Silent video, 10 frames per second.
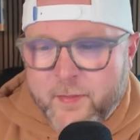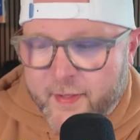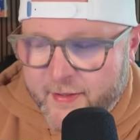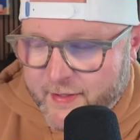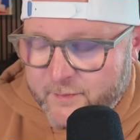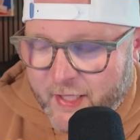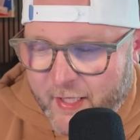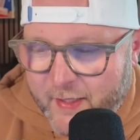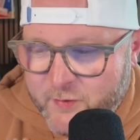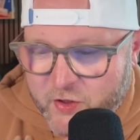and
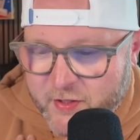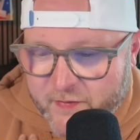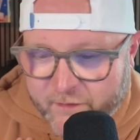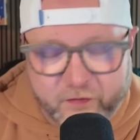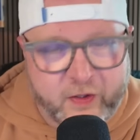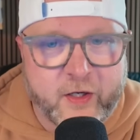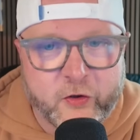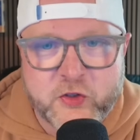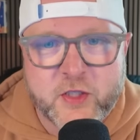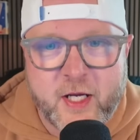sometimes just frail
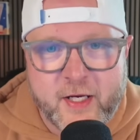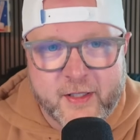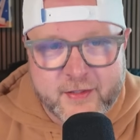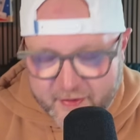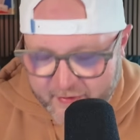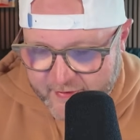genetics, and